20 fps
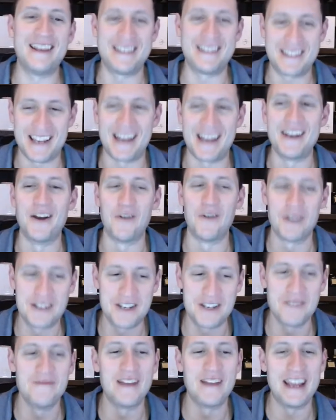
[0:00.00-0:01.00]
Yes, I know
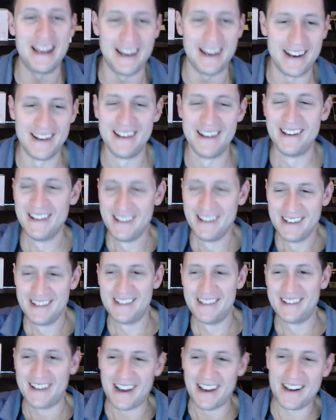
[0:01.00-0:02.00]
what you mean.
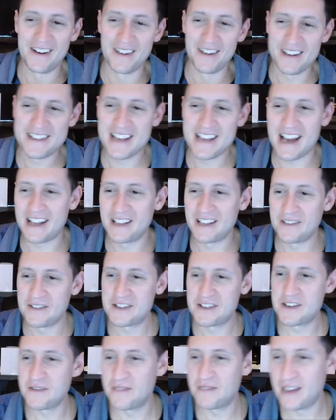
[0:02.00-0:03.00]
I know exactly
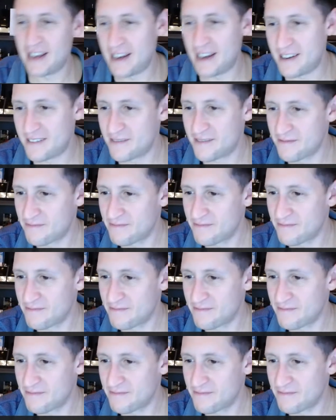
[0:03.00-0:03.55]
what you mean.